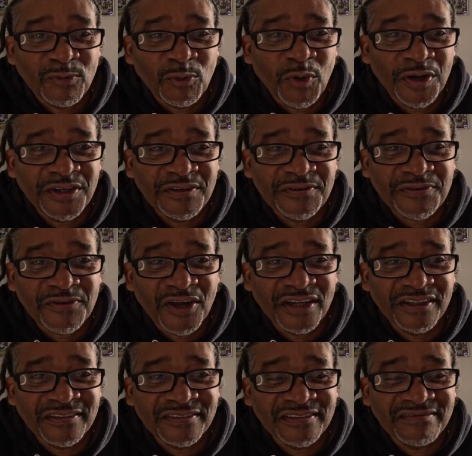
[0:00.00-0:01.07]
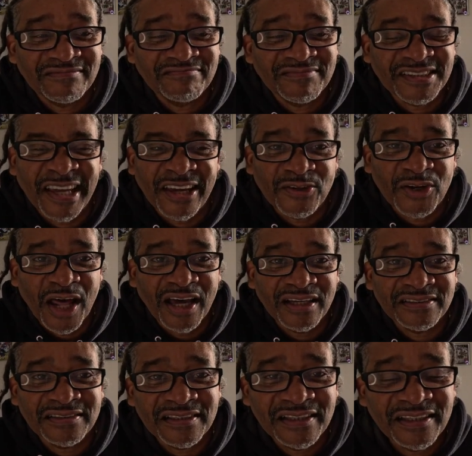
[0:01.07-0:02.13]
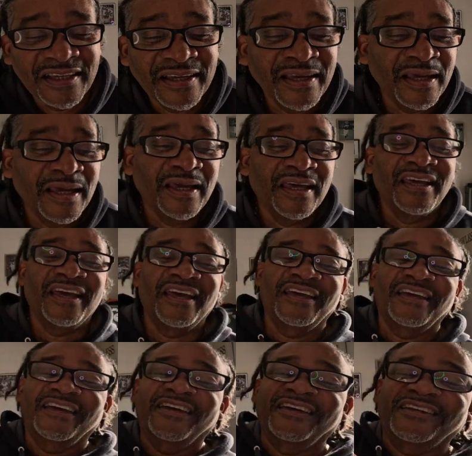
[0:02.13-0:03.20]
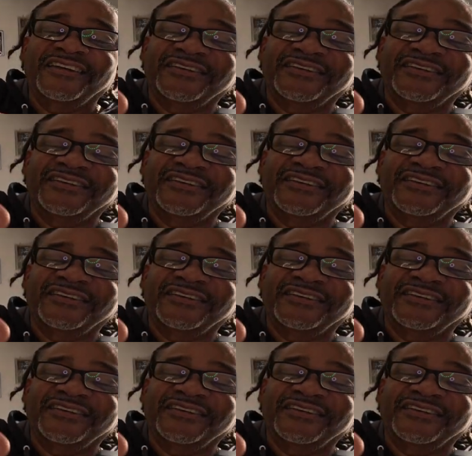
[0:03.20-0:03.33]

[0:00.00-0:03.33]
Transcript: 1 in the front, standardized. It